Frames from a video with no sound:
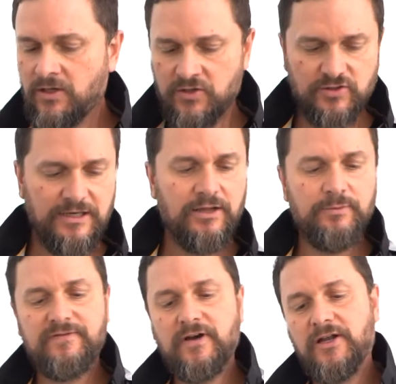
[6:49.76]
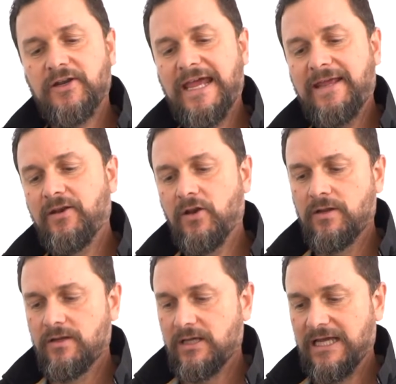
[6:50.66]
So now that we've gone and
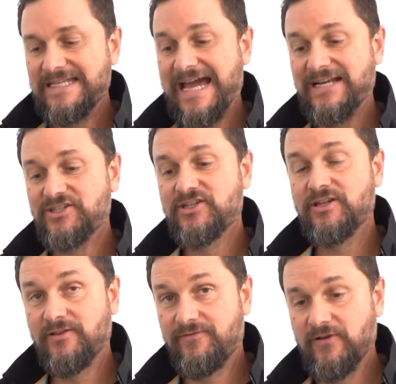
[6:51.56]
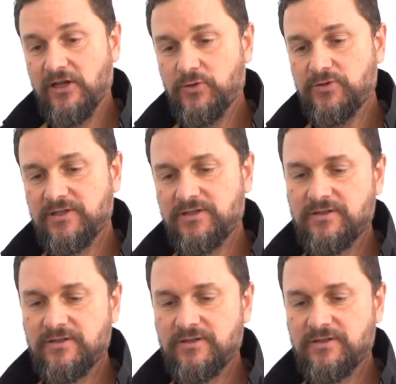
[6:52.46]
attached the float